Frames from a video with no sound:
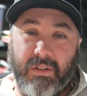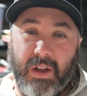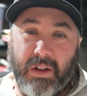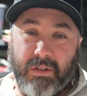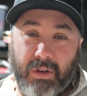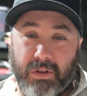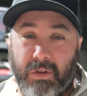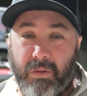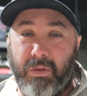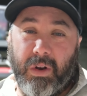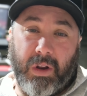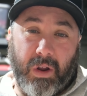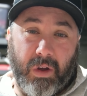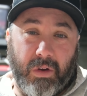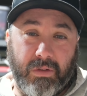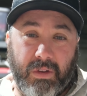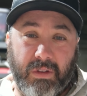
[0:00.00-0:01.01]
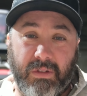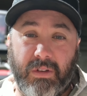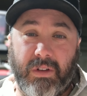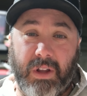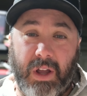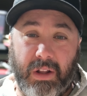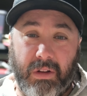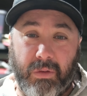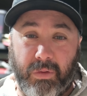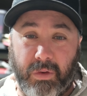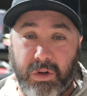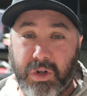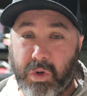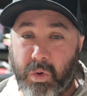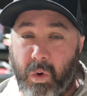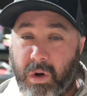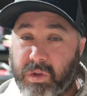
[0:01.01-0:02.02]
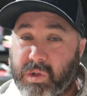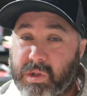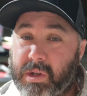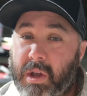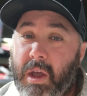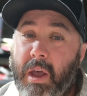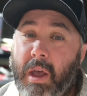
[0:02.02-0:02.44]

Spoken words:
I took the videos as intended for shorts,